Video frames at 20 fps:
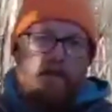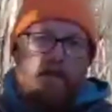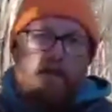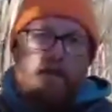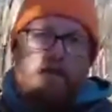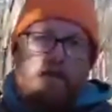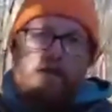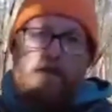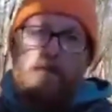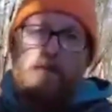
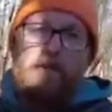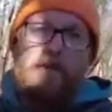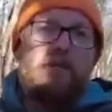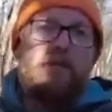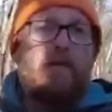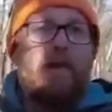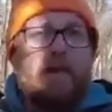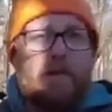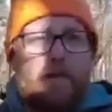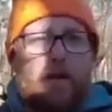does is we do
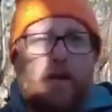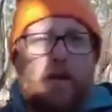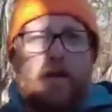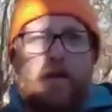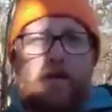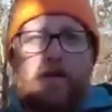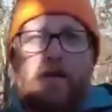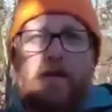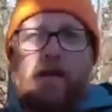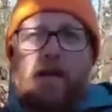big
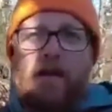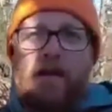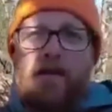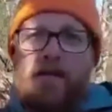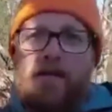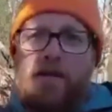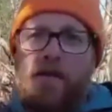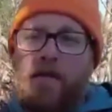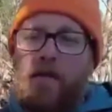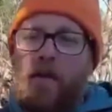parks, and
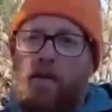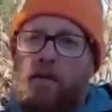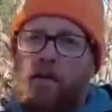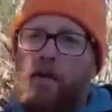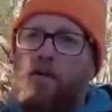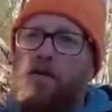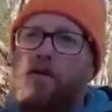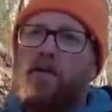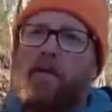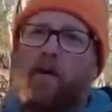so
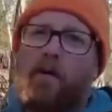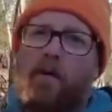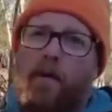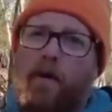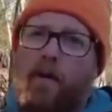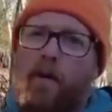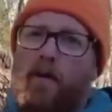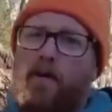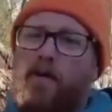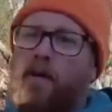most of our
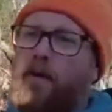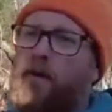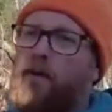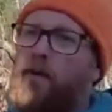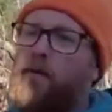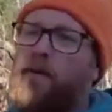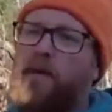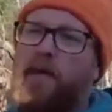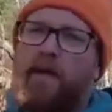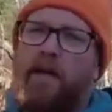parks are going
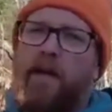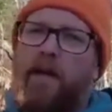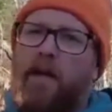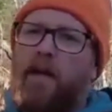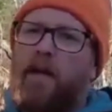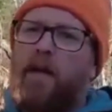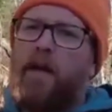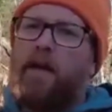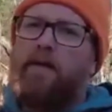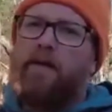to be
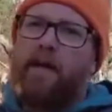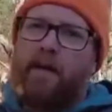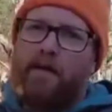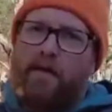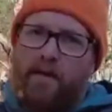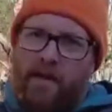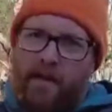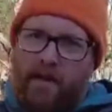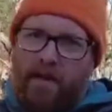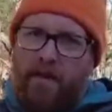
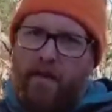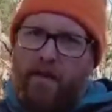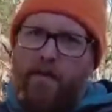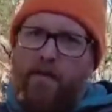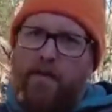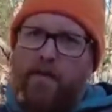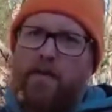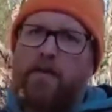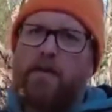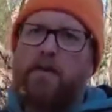1,000
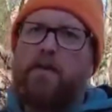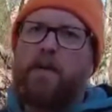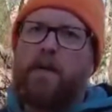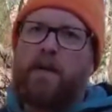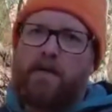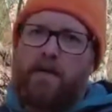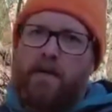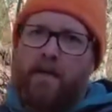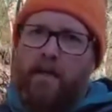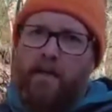acres,
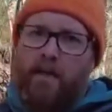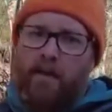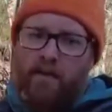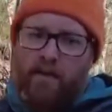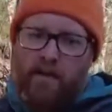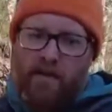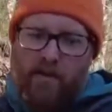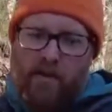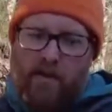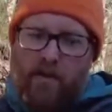2,000
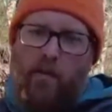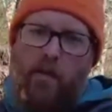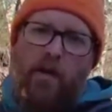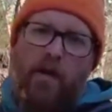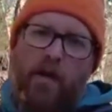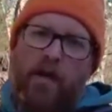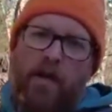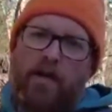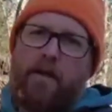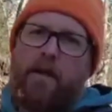acres, and so we're
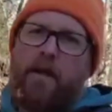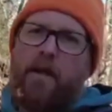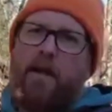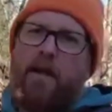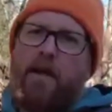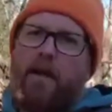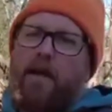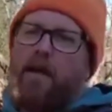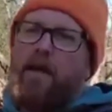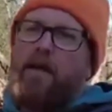not
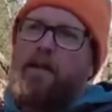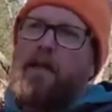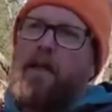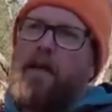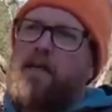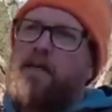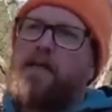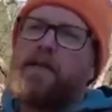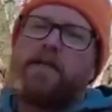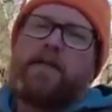
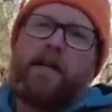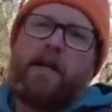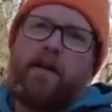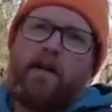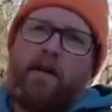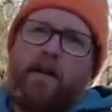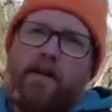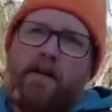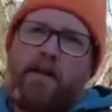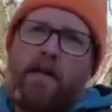
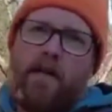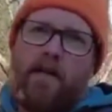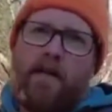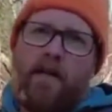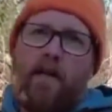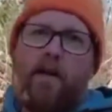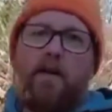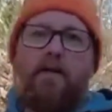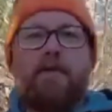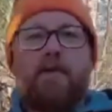necessarily taking
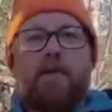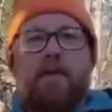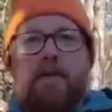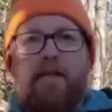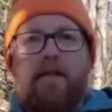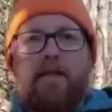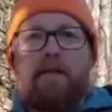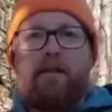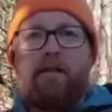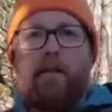care of
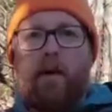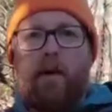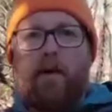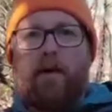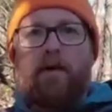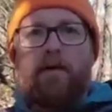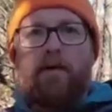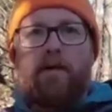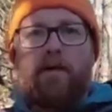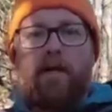city park
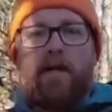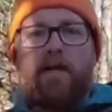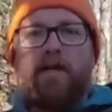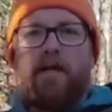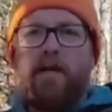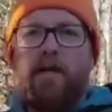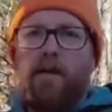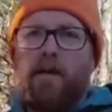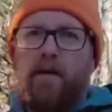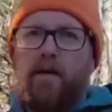size
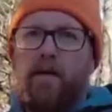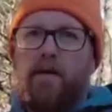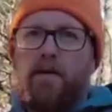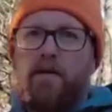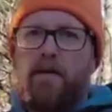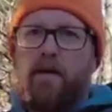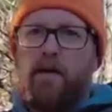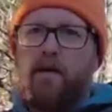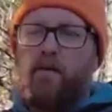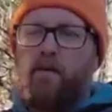
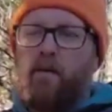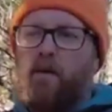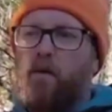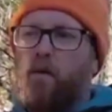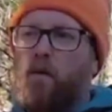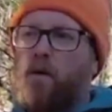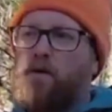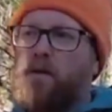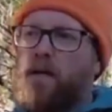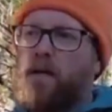areas. That when
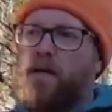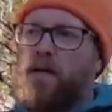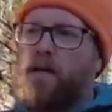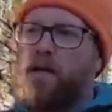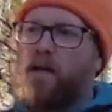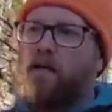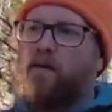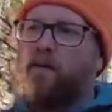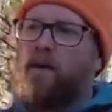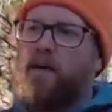we're taking
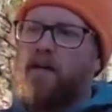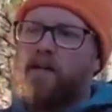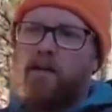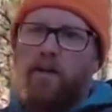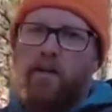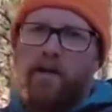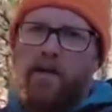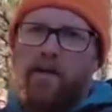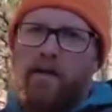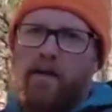care of a
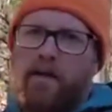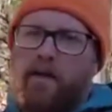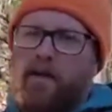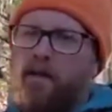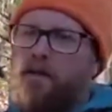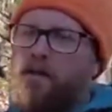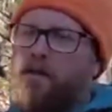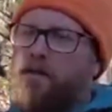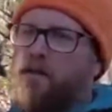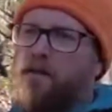natural area,
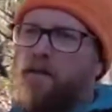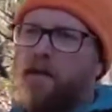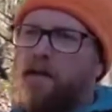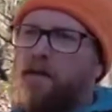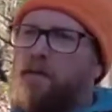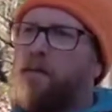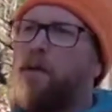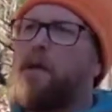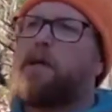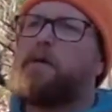it's at a
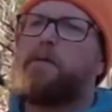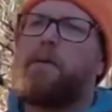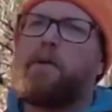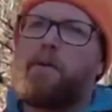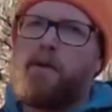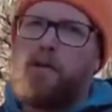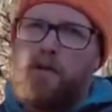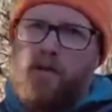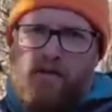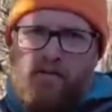minimum
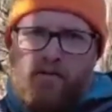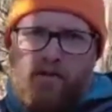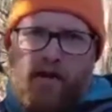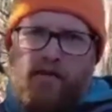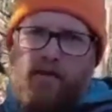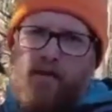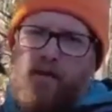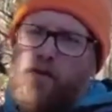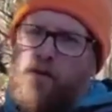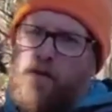usually
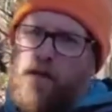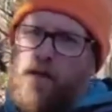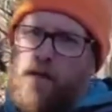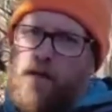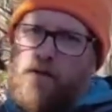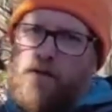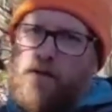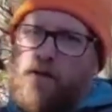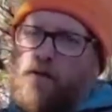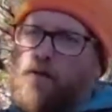500
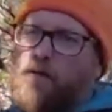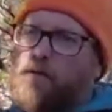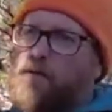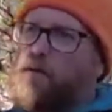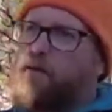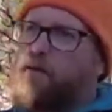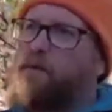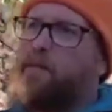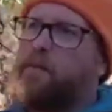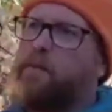acres, and
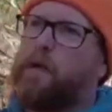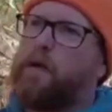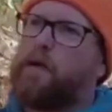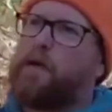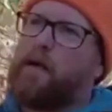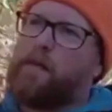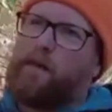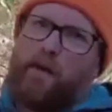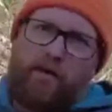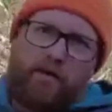a
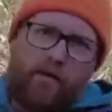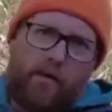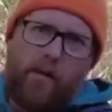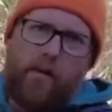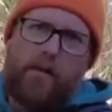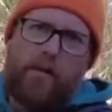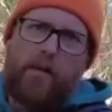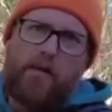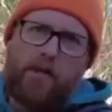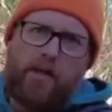couple of them
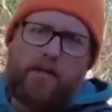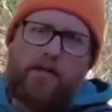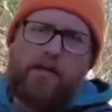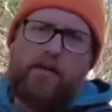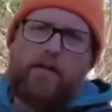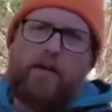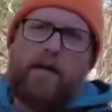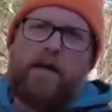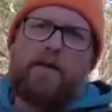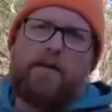are pushing
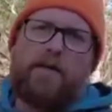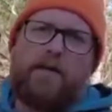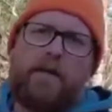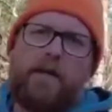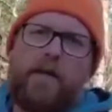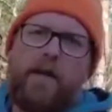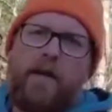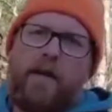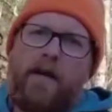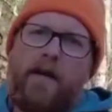2,000.
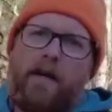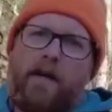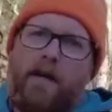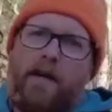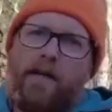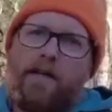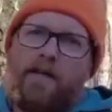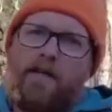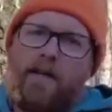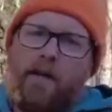
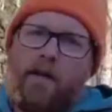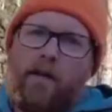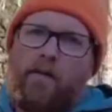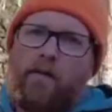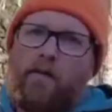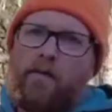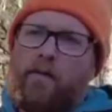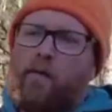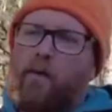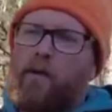And so
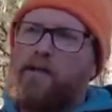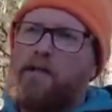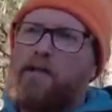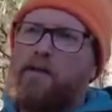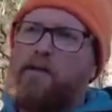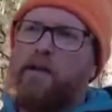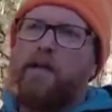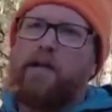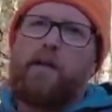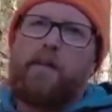what's
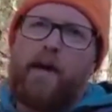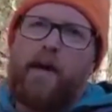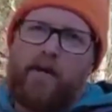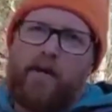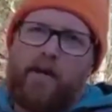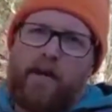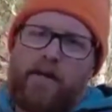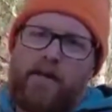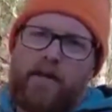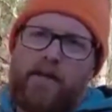unique about
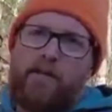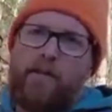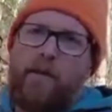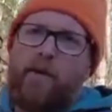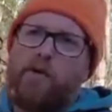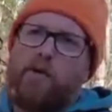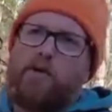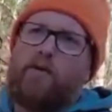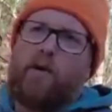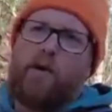us is
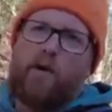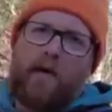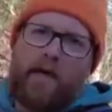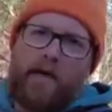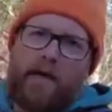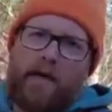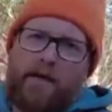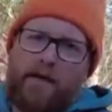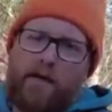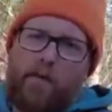most of our
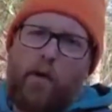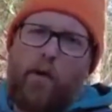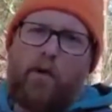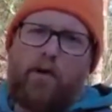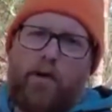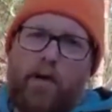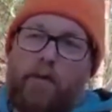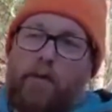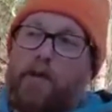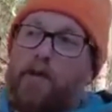land is
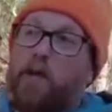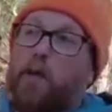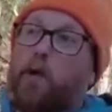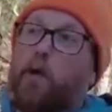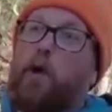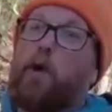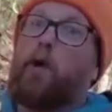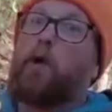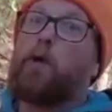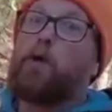broken up into
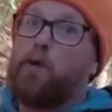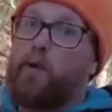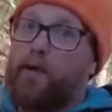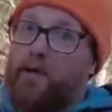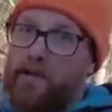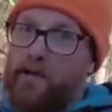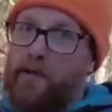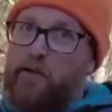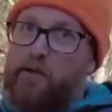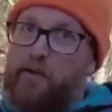large
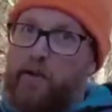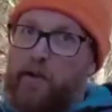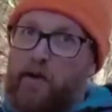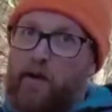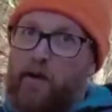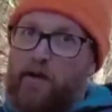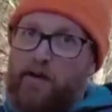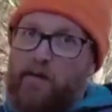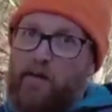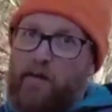regional
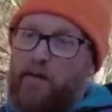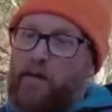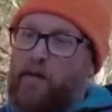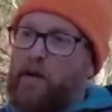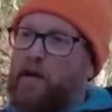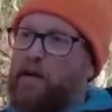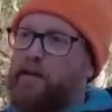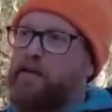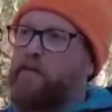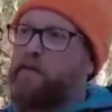parks with
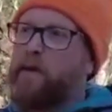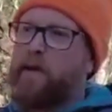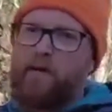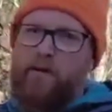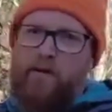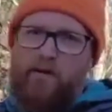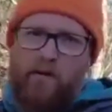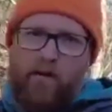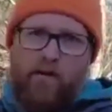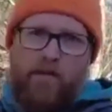lots of
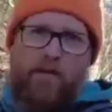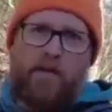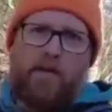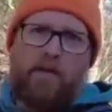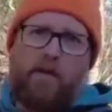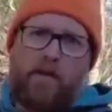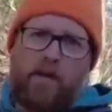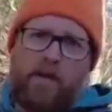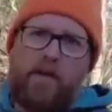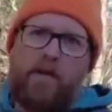biodiversity
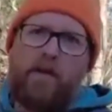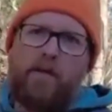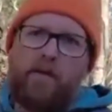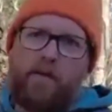within them.